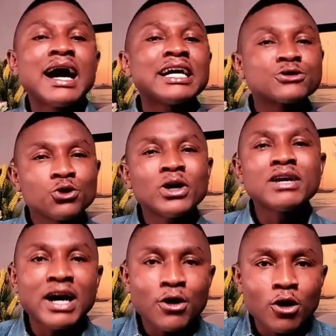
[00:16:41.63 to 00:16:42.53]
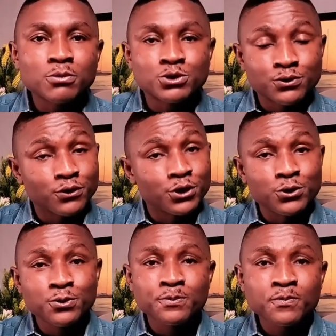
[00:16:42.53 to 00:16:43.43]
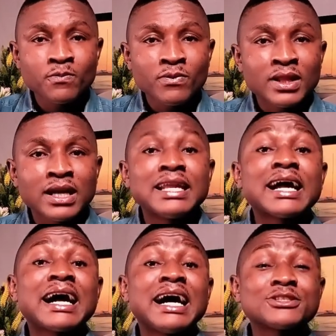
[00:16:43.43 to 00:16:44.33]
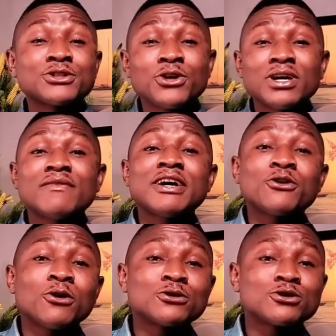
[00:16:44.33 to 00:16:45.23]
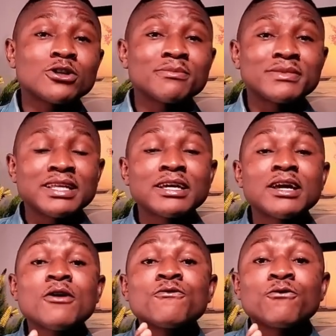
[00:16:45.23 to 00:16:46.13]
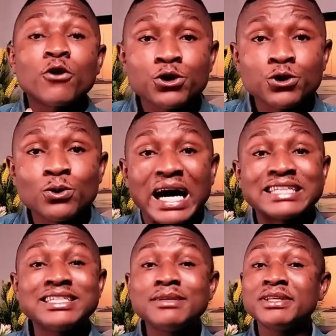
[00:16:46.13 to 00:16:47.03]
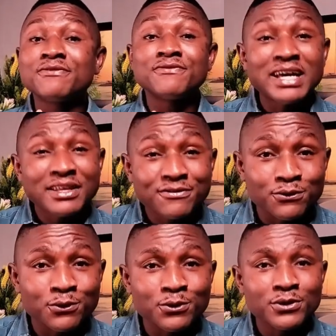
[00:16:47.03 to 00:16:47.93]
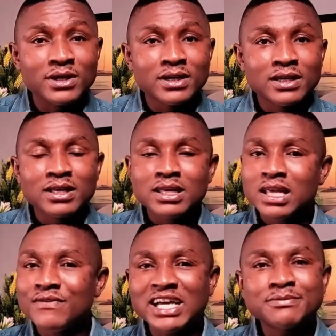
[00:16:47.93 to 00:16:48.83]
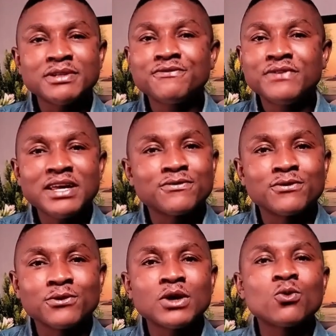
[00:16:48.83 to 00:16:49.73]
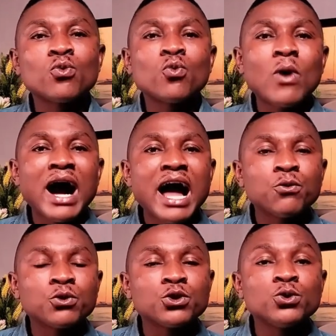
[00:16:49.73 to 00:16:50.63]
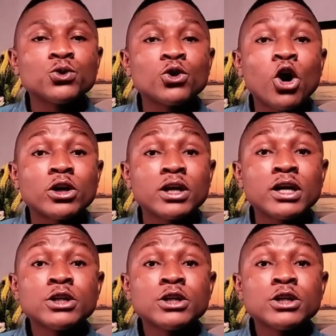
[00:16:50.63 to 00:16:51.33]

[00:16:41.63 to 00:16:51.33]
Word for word: Has God ever come true for you? Like, has God ever done something for you? Has he been faithful? If he has been faithful, then why would you not